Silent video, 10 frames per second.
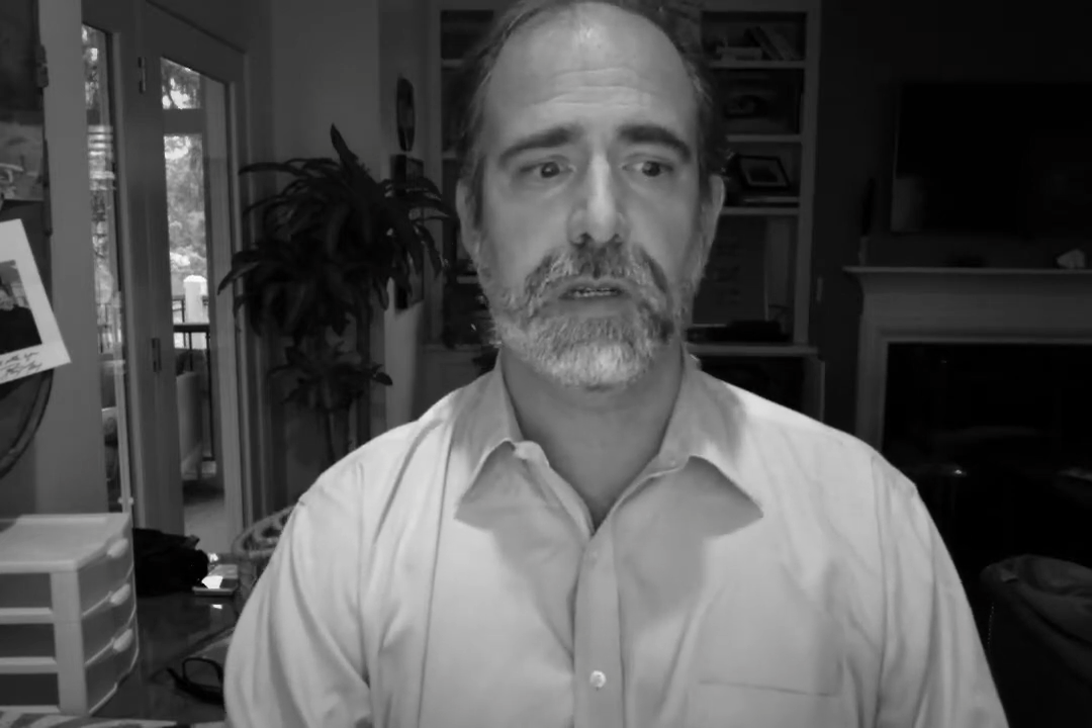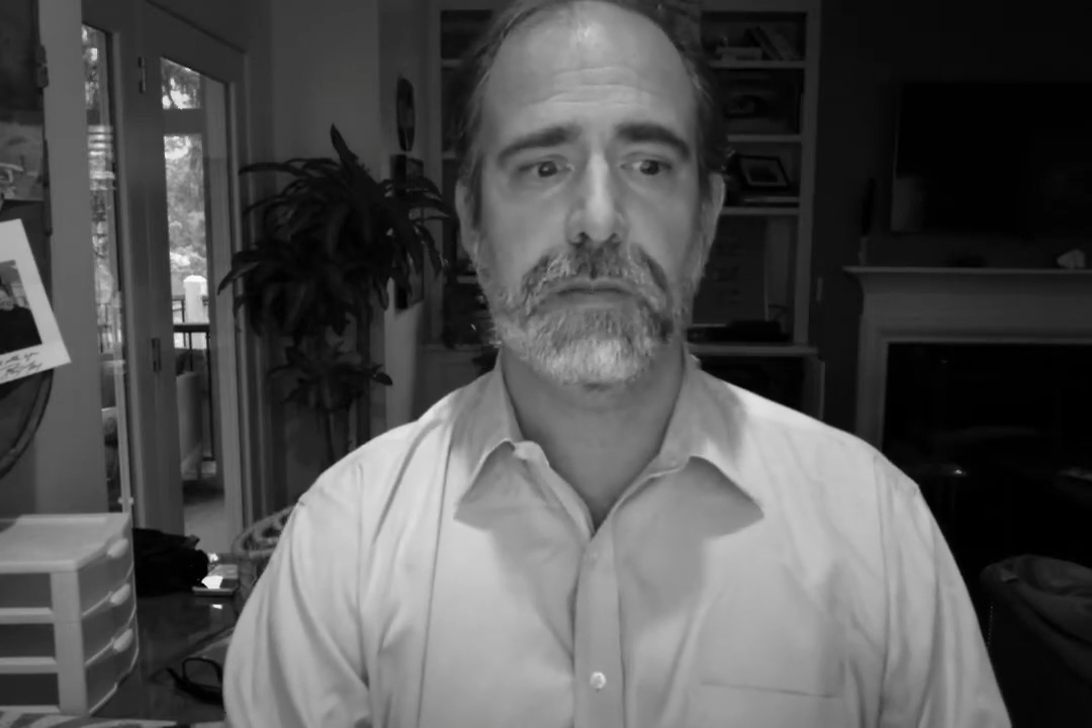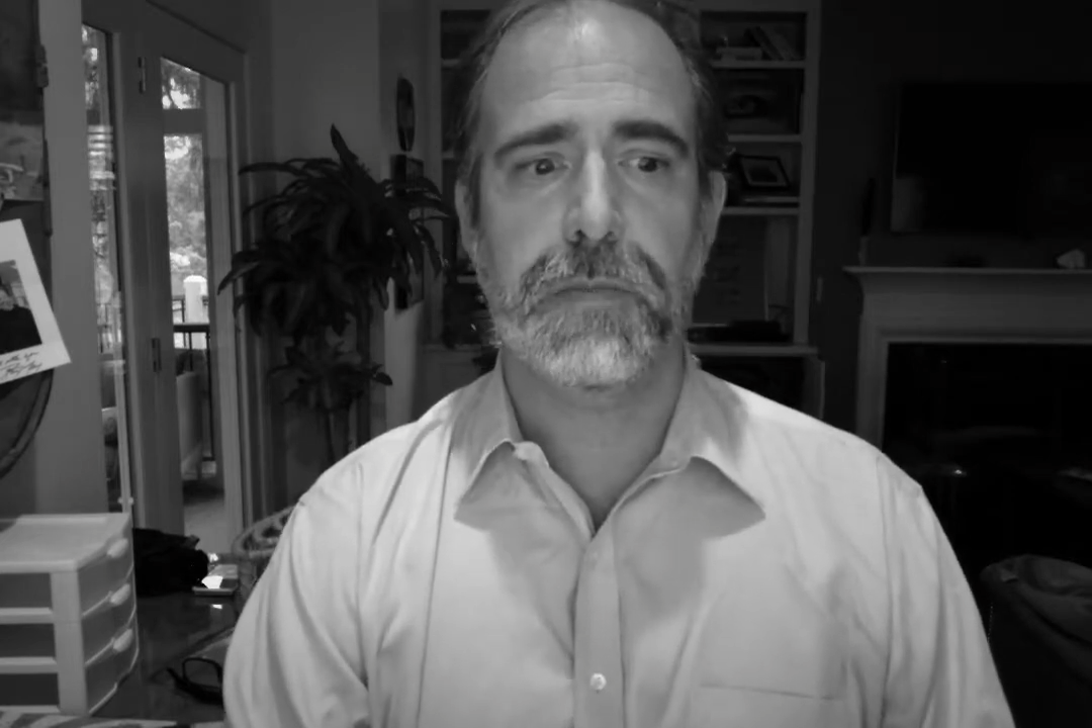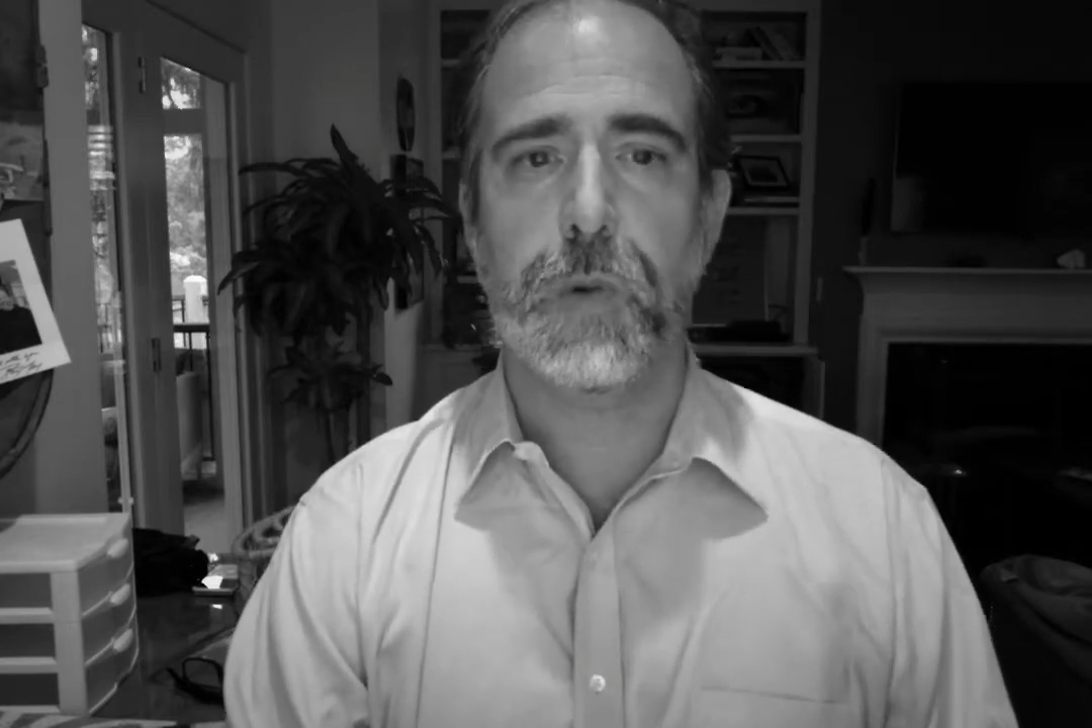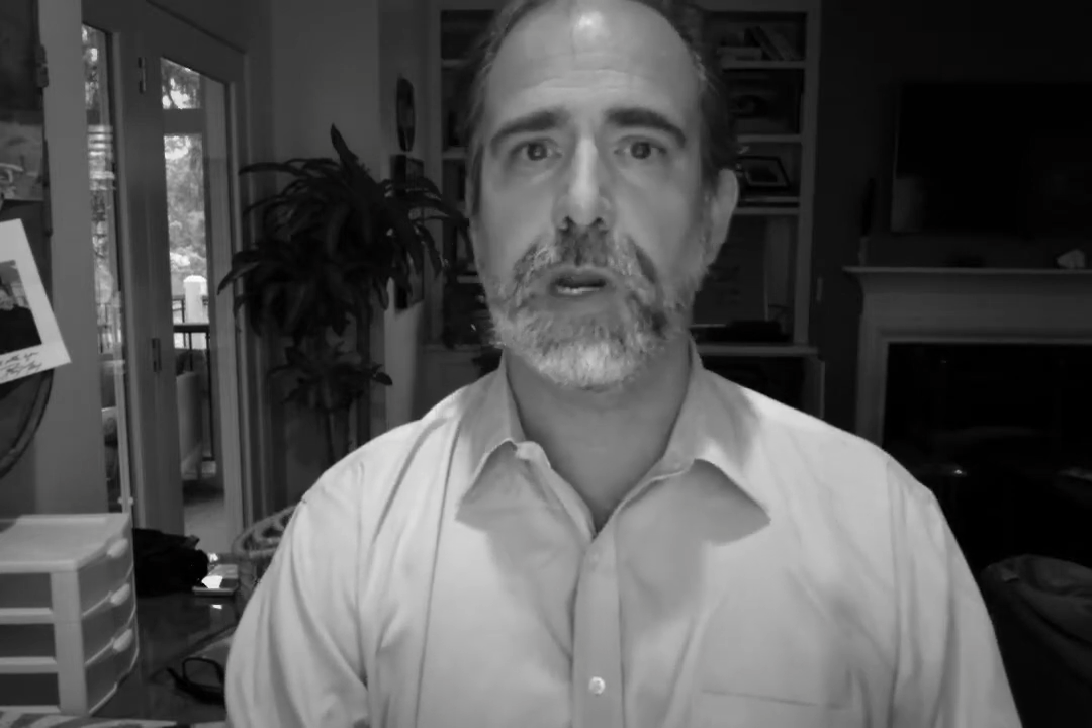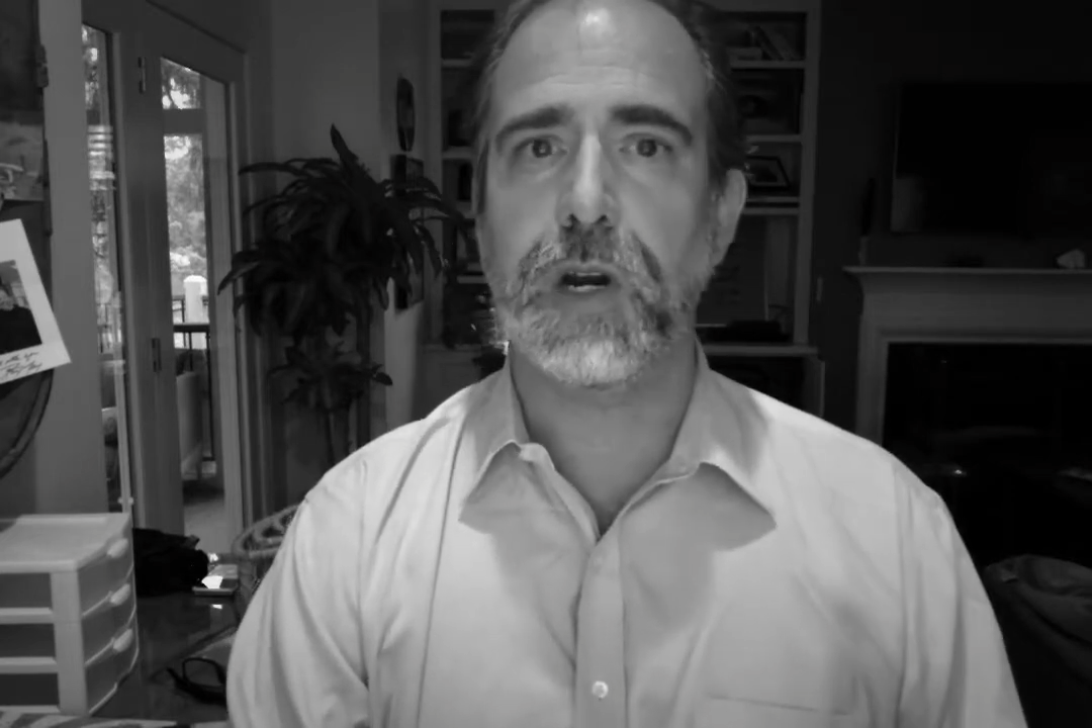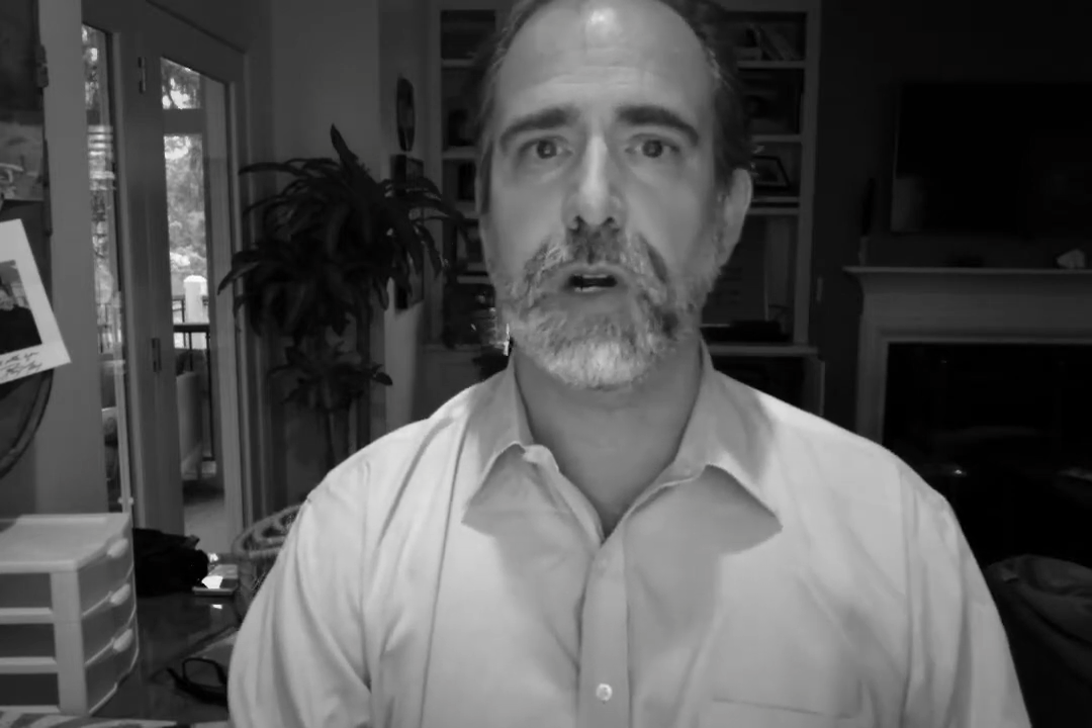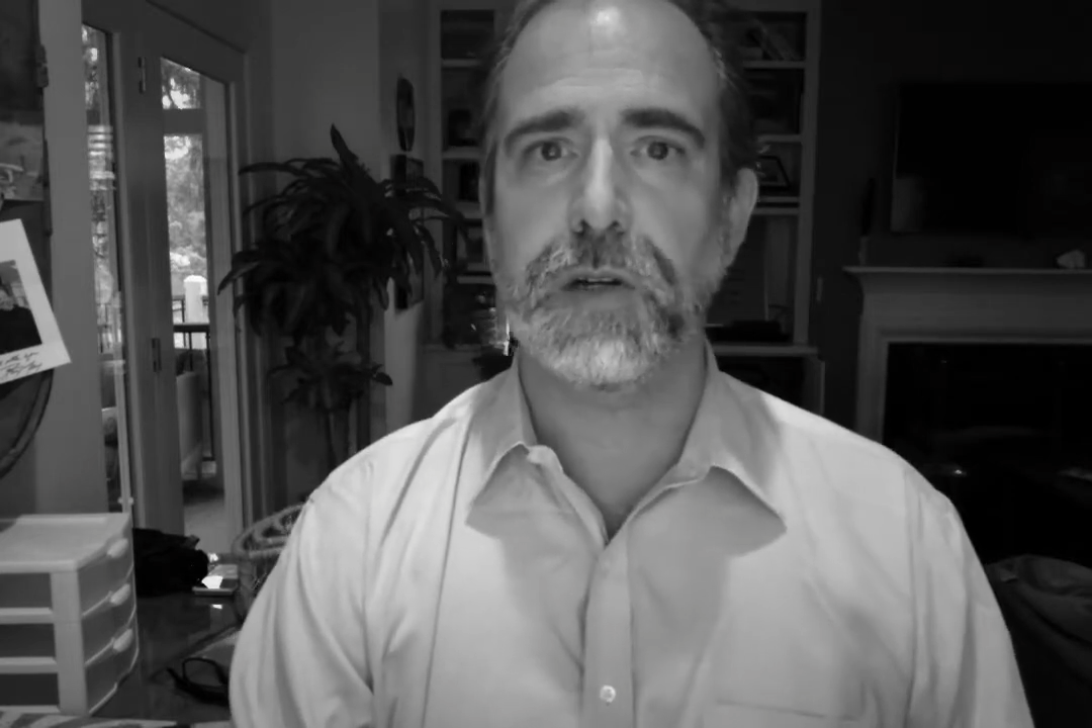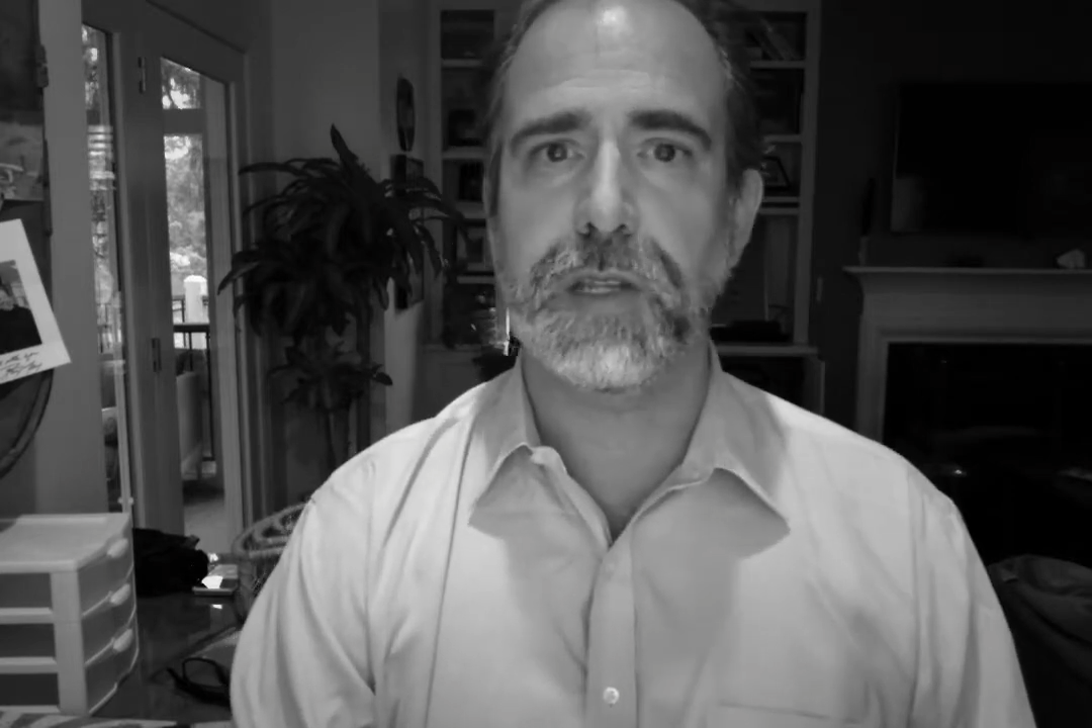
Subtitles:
But when he heard